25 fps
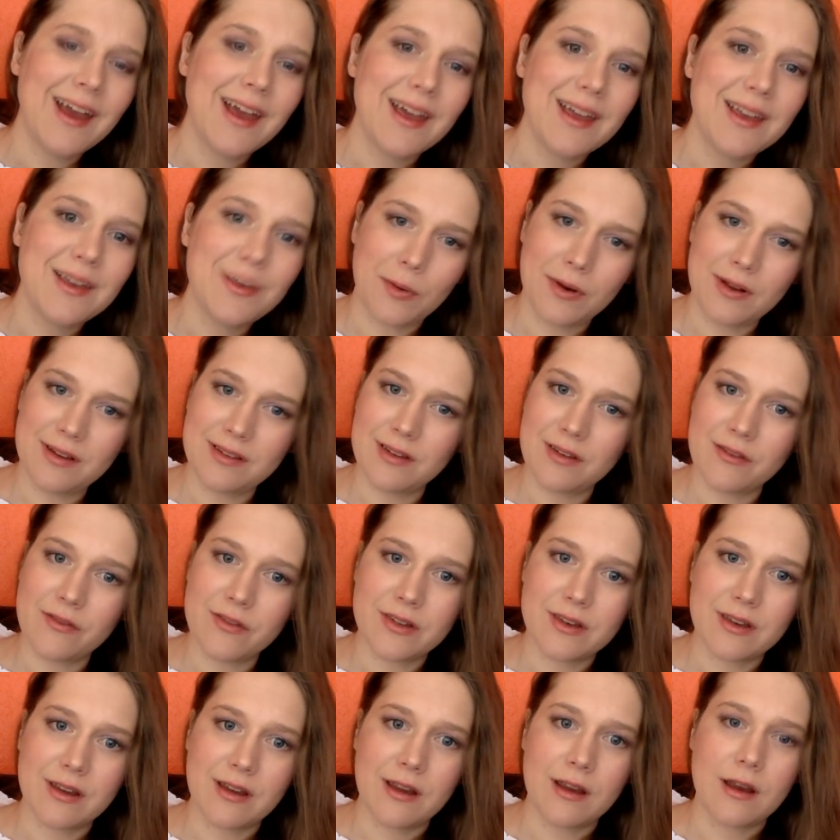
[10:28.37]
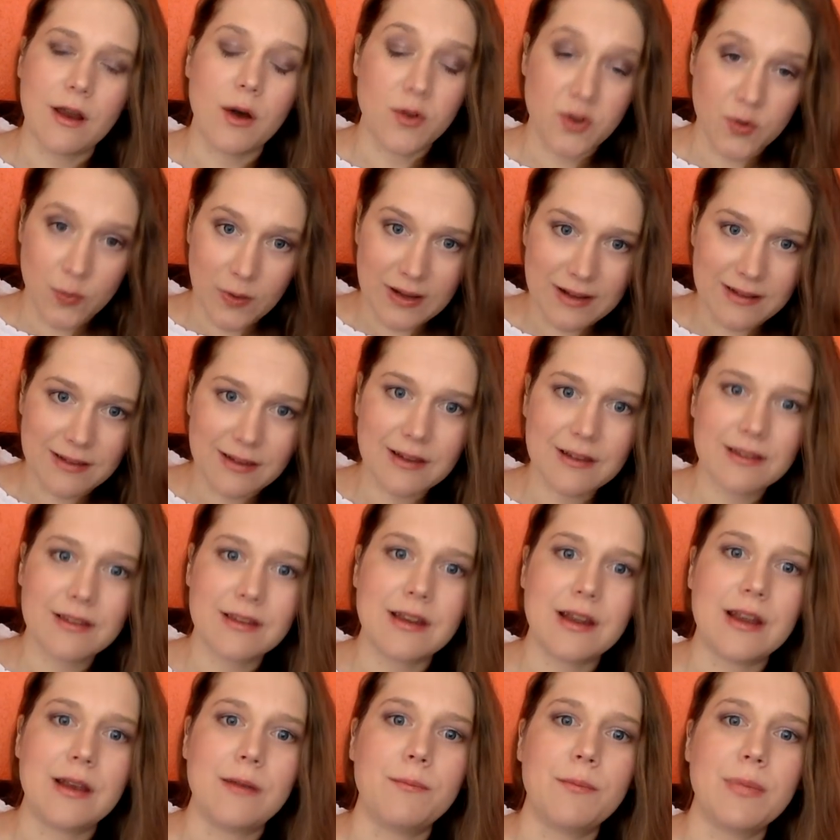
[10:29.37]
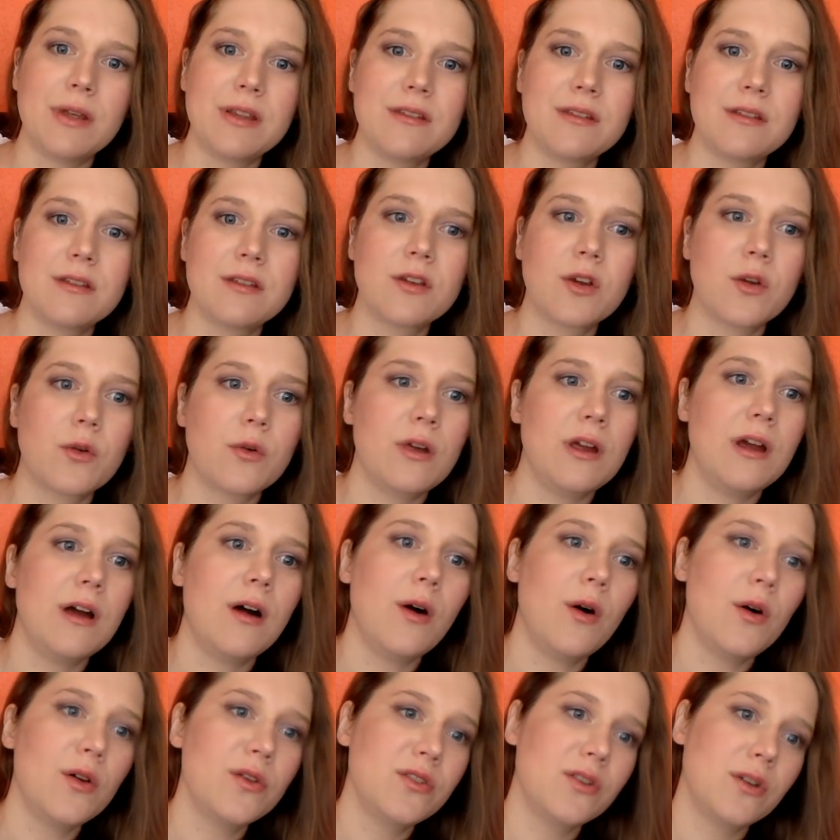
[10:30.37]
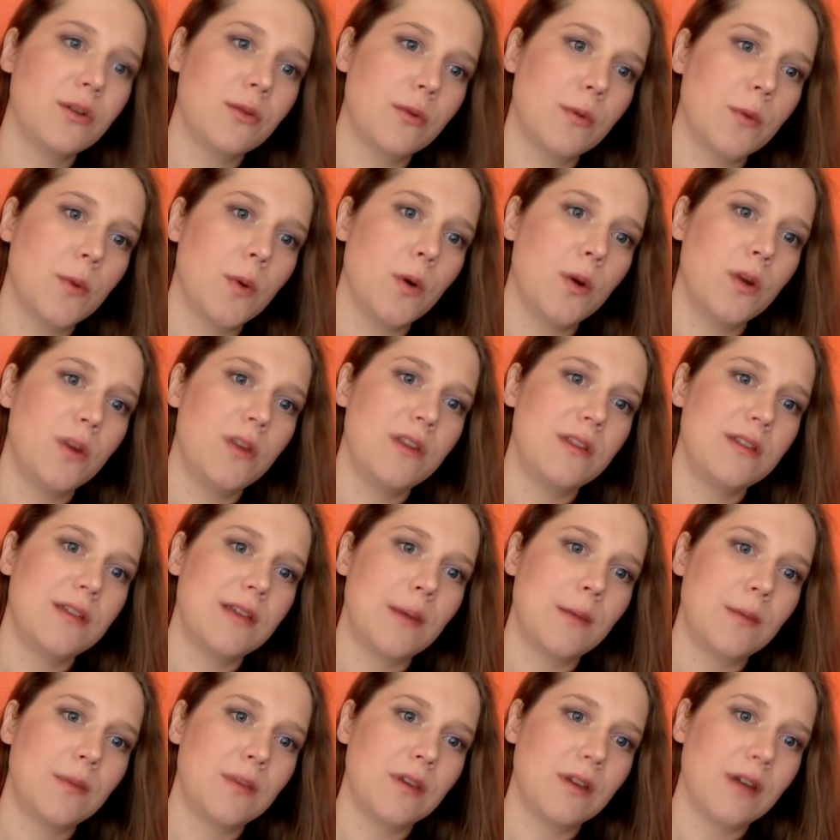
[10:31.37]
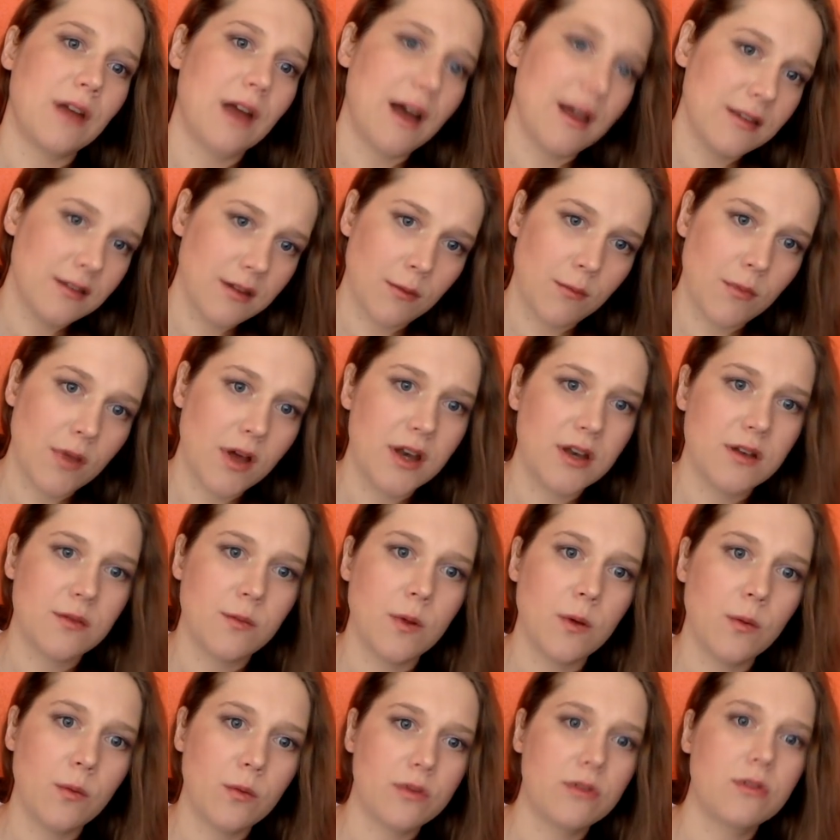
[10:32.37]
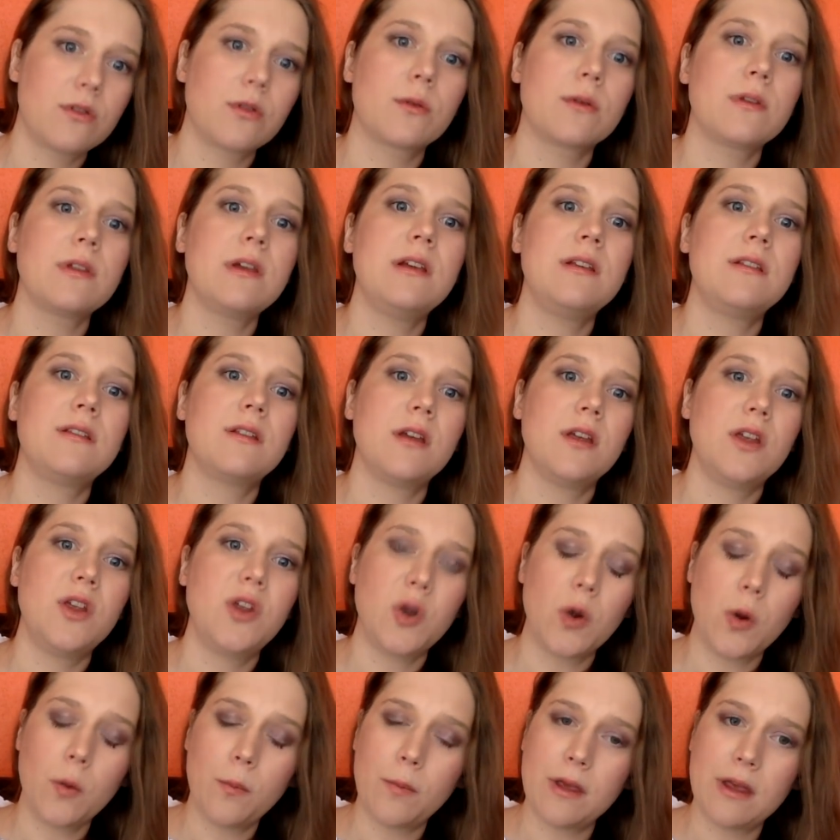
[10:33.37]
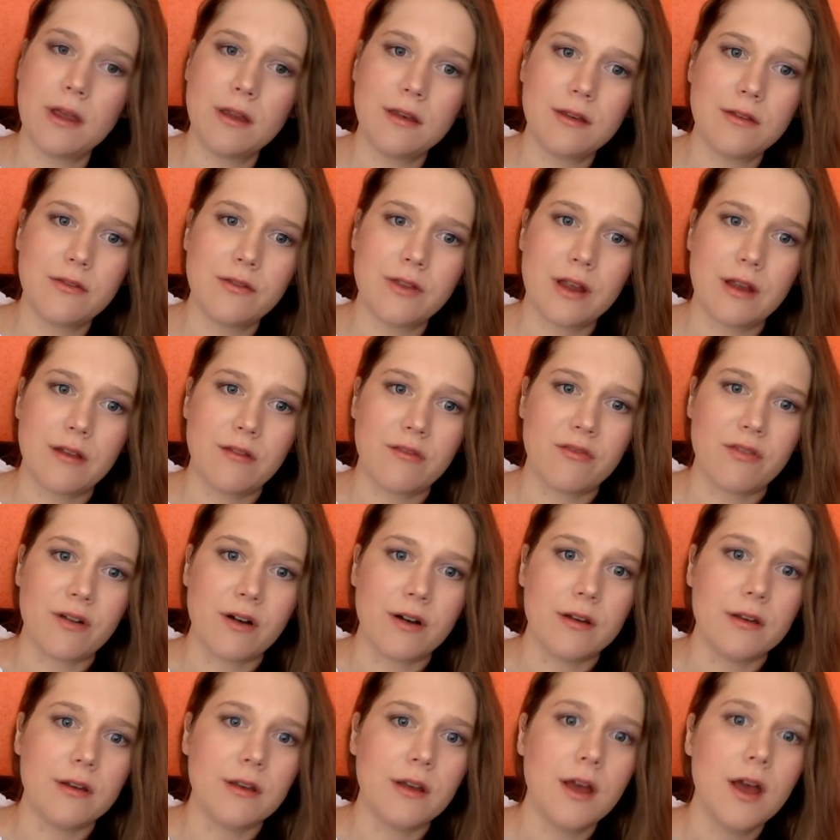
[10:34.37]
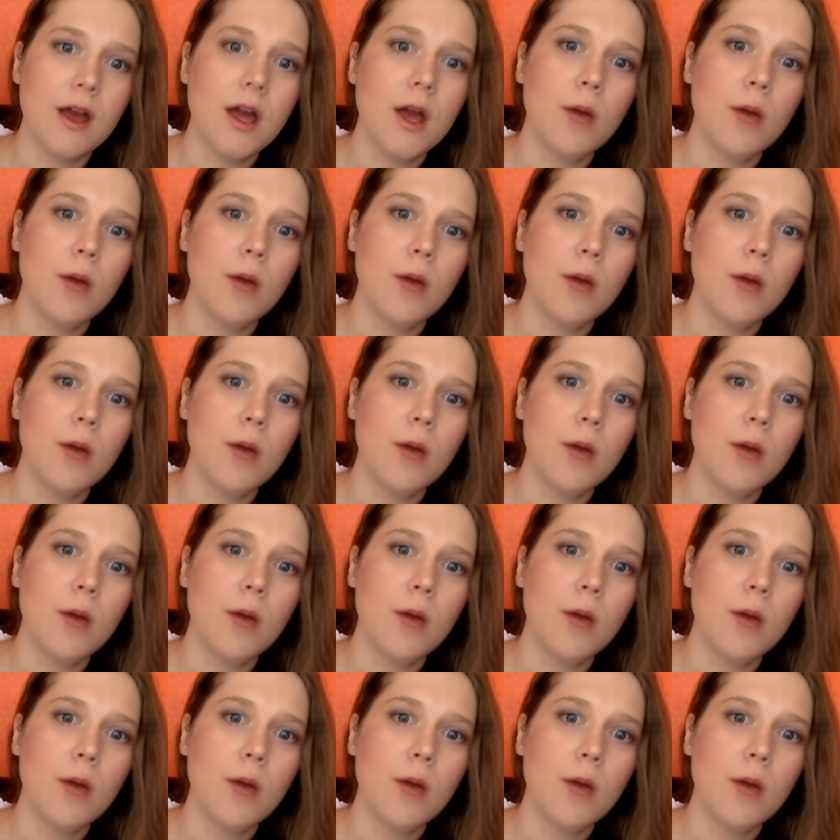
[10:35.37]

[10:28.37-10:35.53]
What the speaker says: In 2016, Business Korea also reported that Samsung Asset Management was to release a European dividend fund,